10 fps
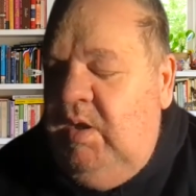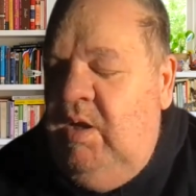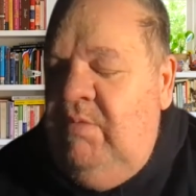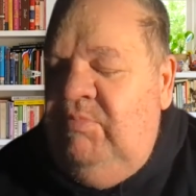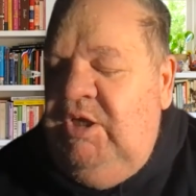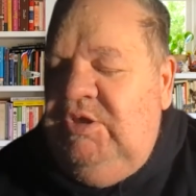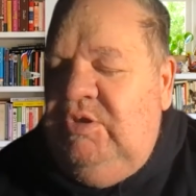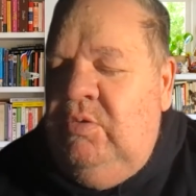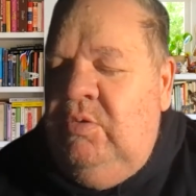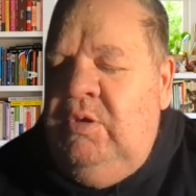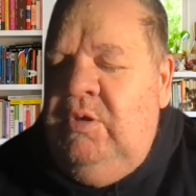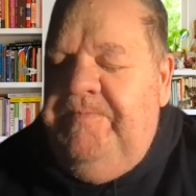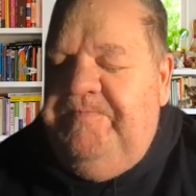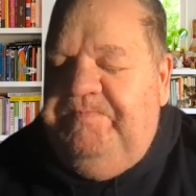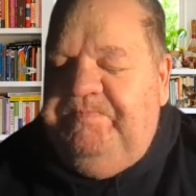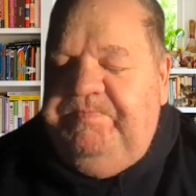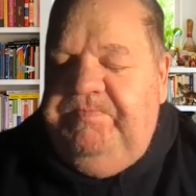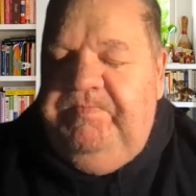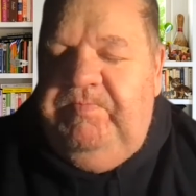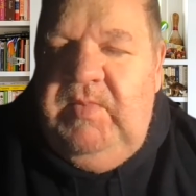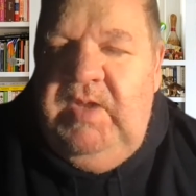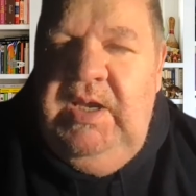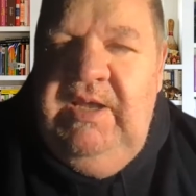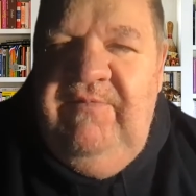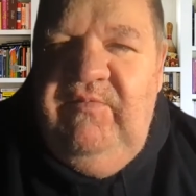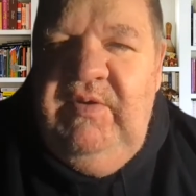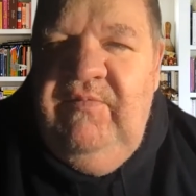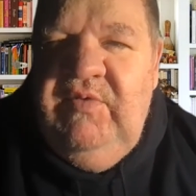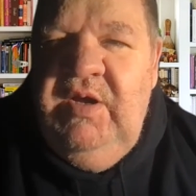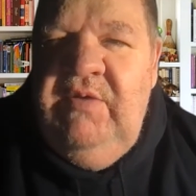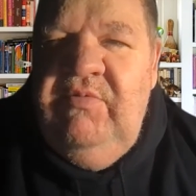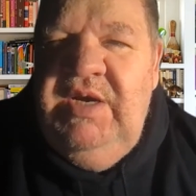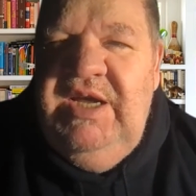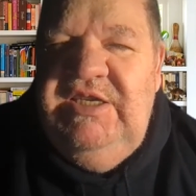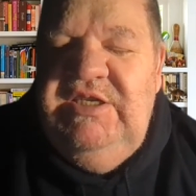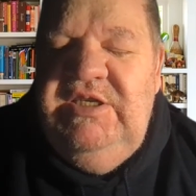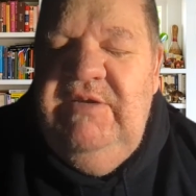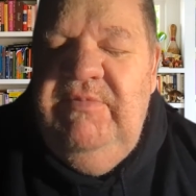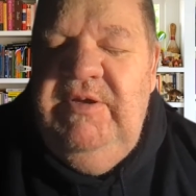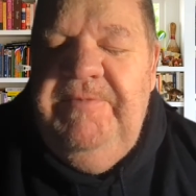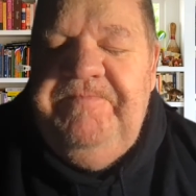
I'm not sure if you've got a relationship